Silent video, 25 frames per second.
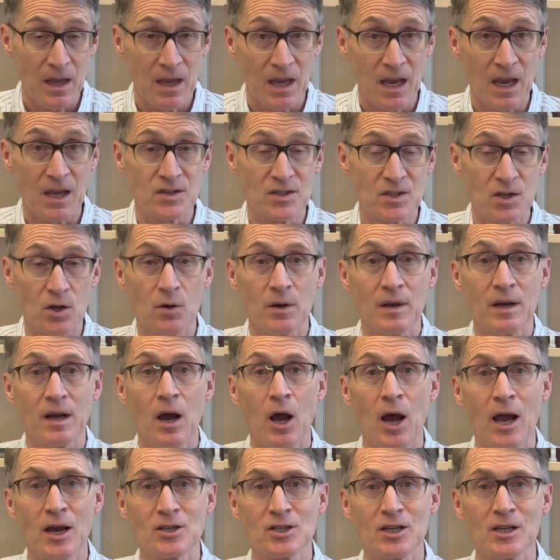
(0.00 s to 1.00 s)
And so it
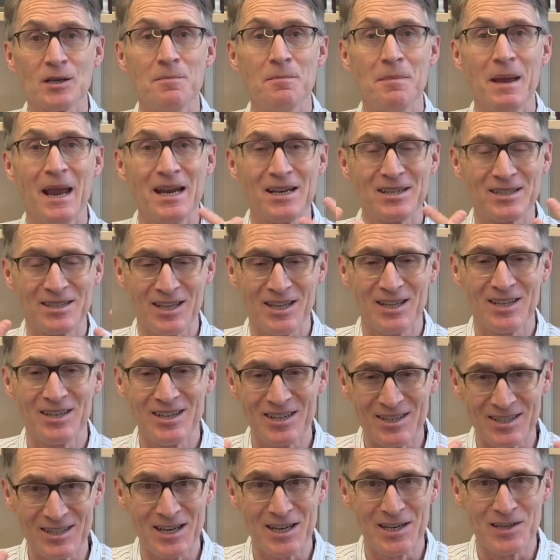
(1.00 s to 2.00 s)
actually makes the
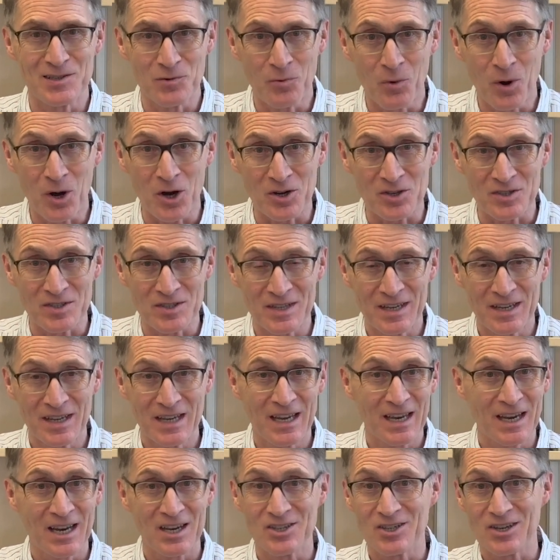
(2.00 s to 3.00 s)
disease worse,
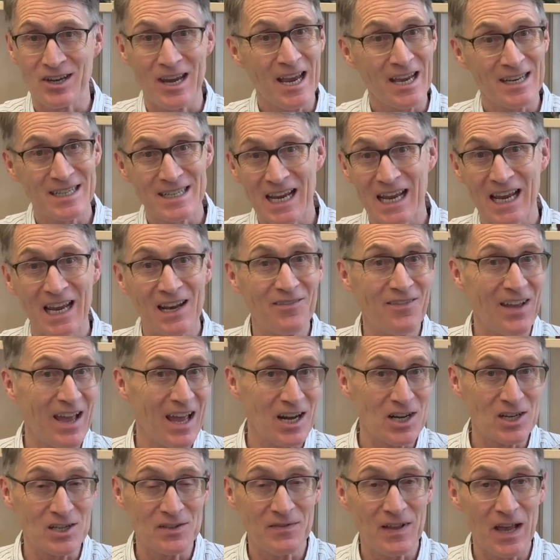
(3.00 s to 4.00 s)
because you can't take
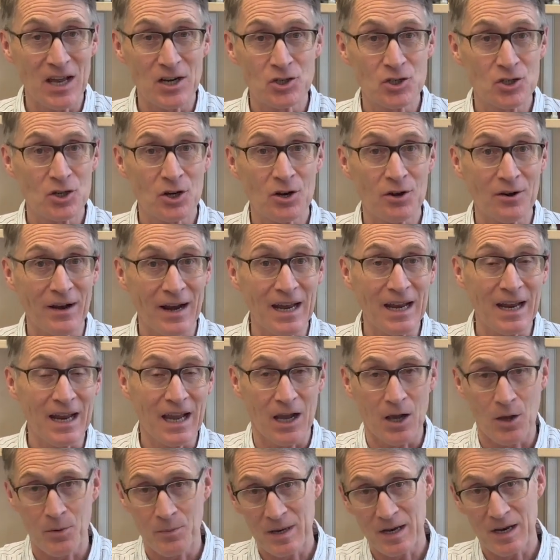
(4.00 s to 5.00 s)
advantage of that sugar
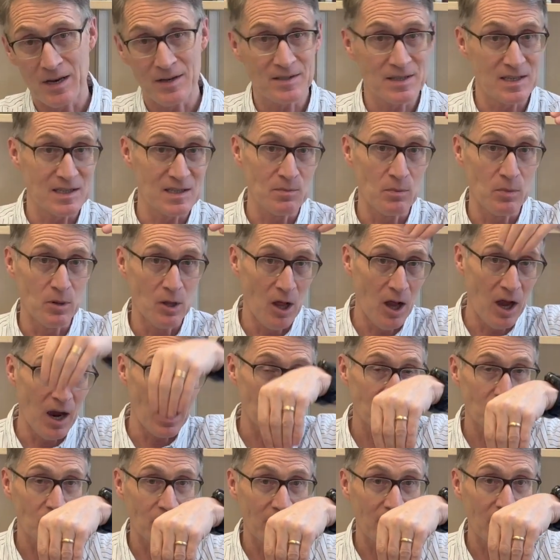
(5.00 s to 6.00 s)
anyhow because it's
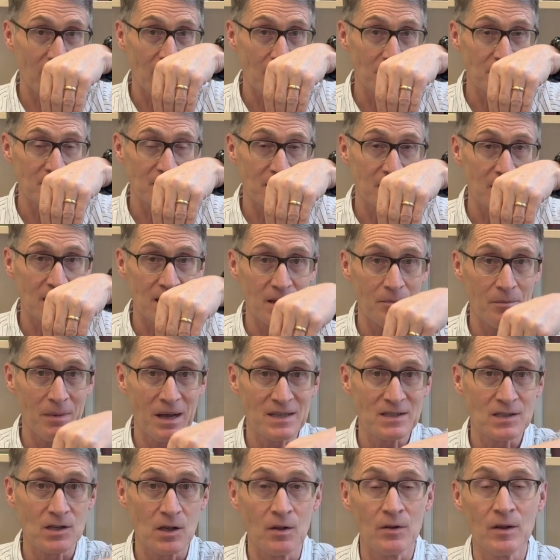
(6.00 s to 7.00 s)
blocked when it comes into the
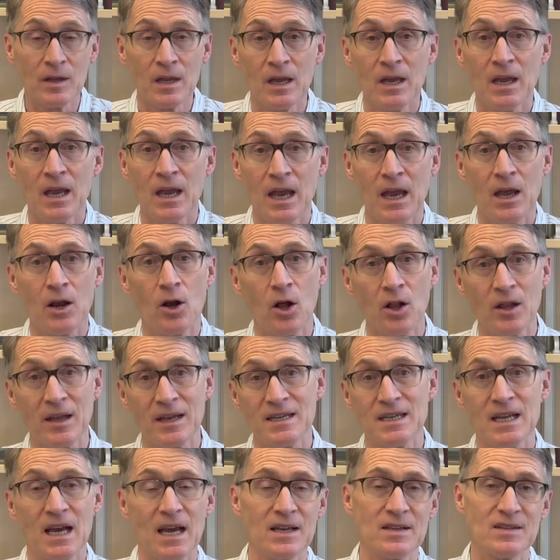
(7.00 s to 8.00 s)
muscle. And all it
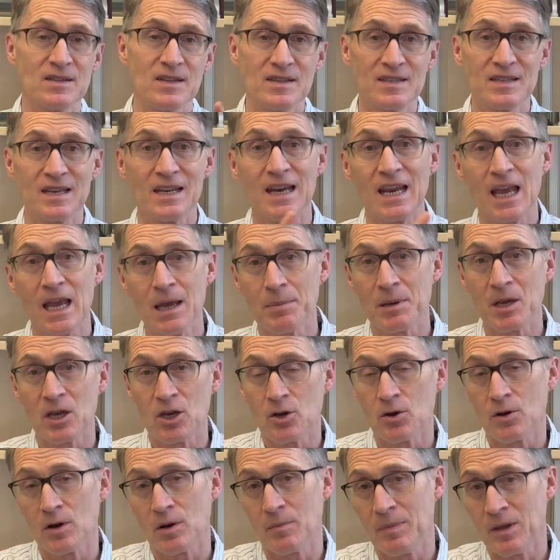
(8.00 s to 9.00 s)
does is inhibit
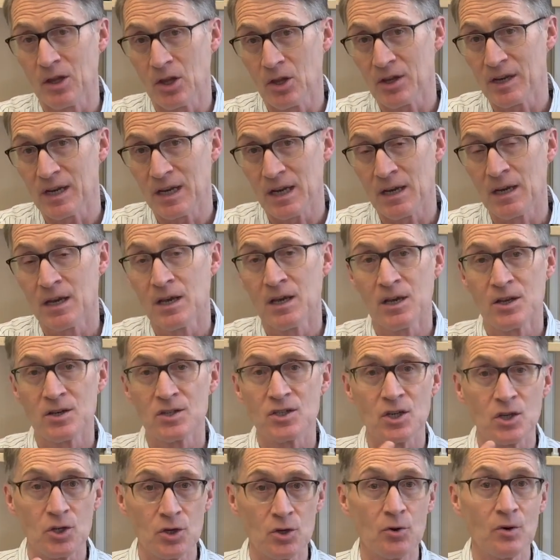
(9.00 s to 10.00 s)
your ability
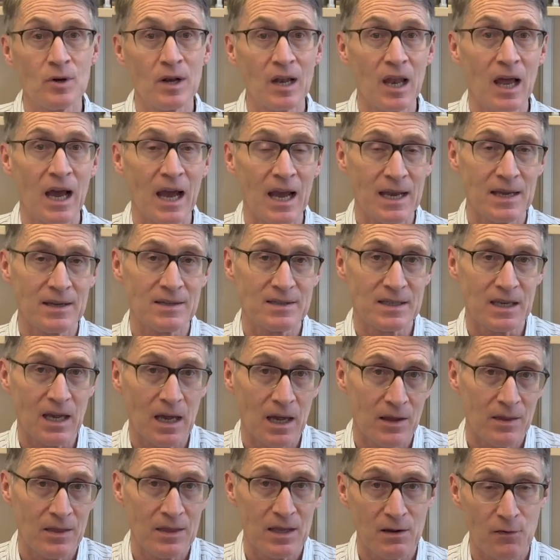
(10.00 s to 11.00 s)
to utilize
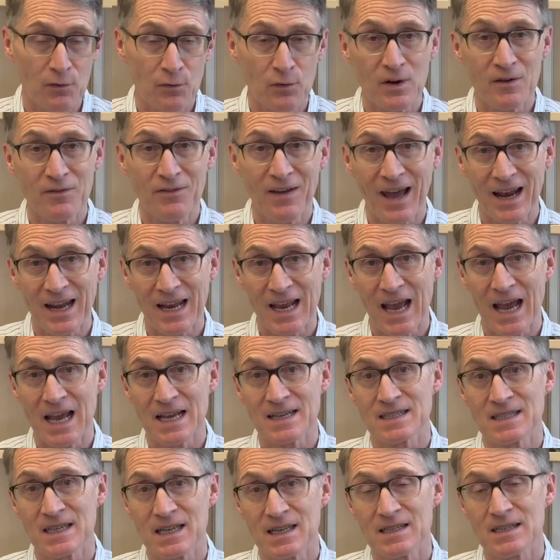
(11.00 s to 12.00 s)
the free fatty
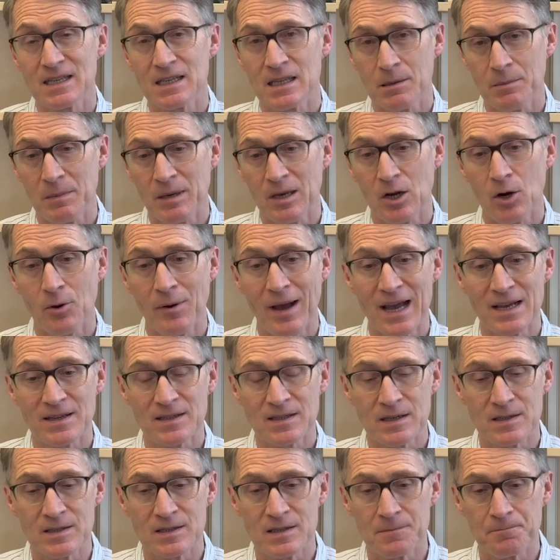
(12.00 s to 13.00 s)
acids and the amino
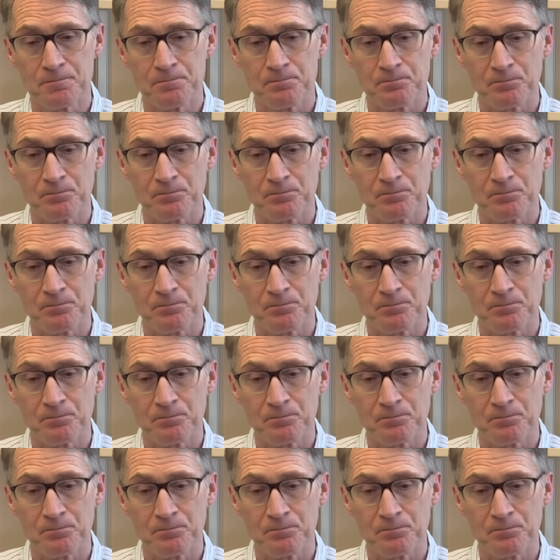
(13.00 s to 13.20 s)
acids.